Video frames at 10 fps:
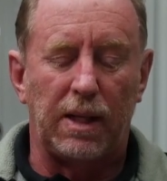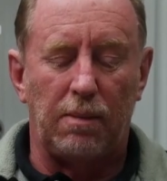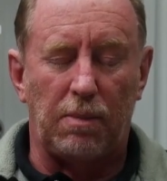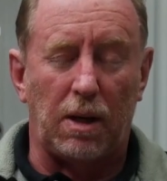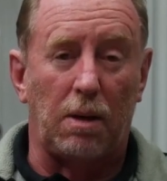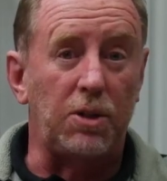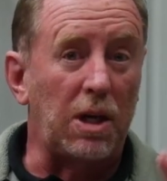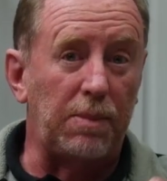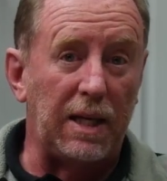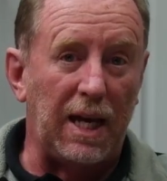But I'm
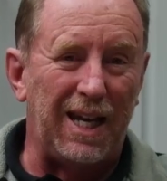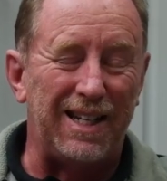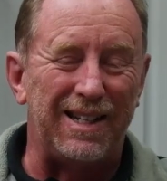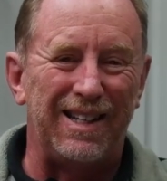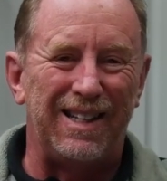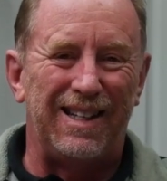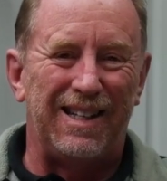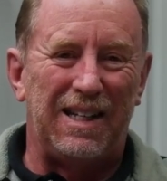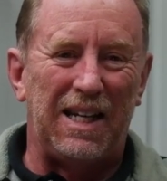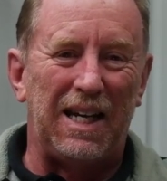jumping ahead
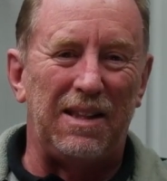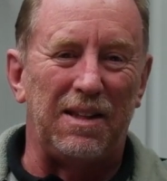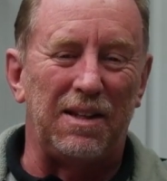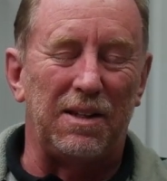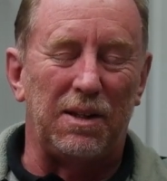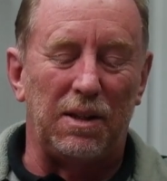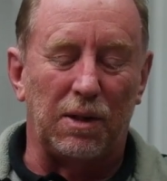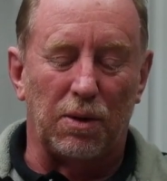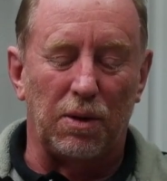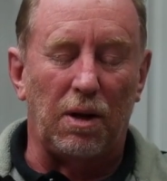in the, the
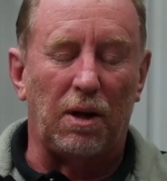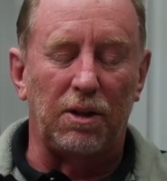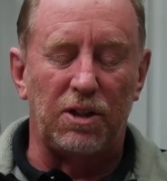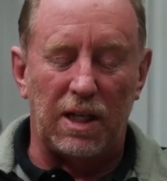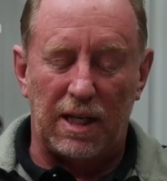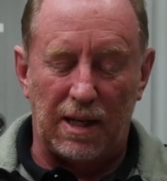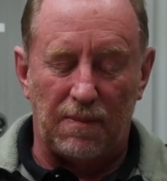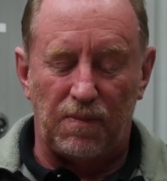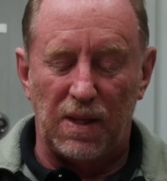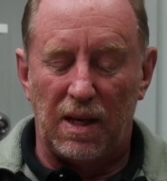chronology here.
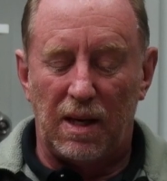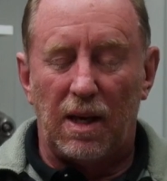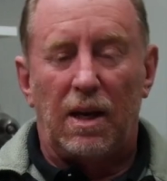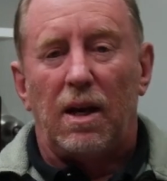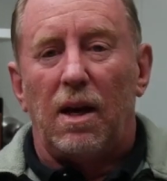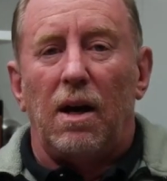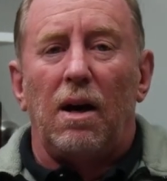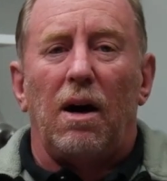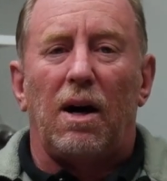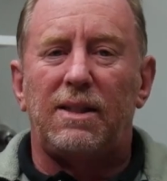
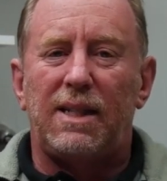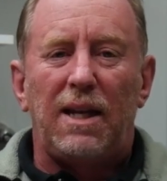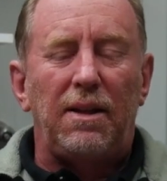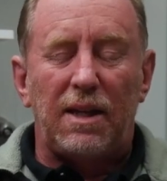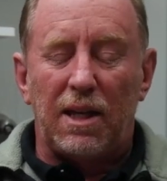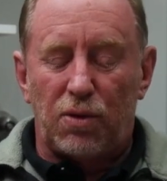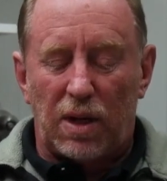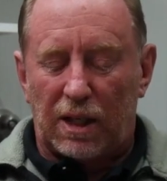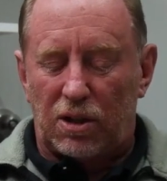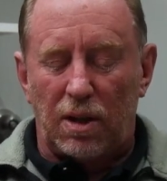I said at the
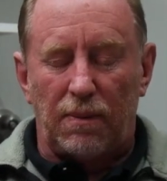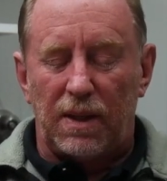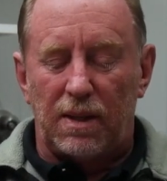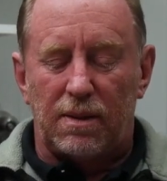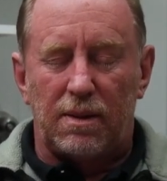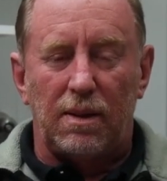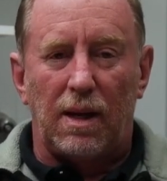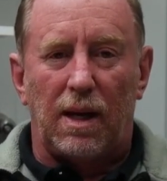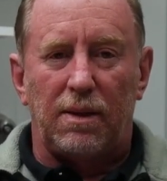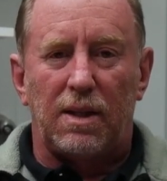introduction of this
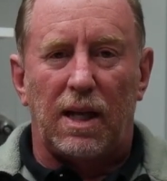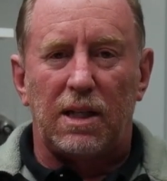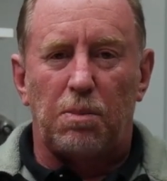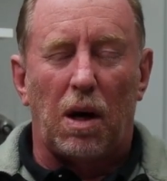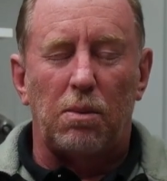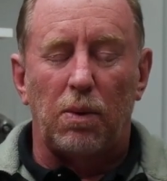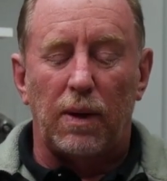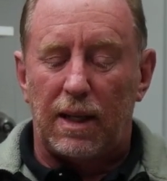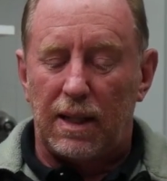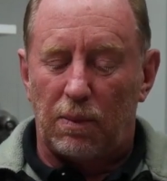uh, today's Bible
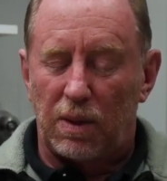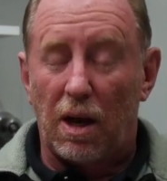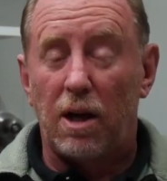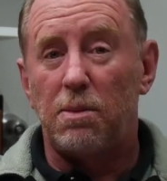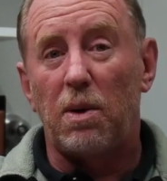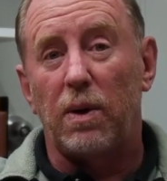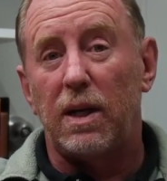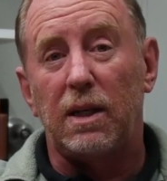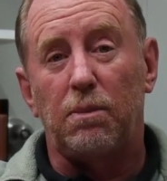reading that we're going to be reading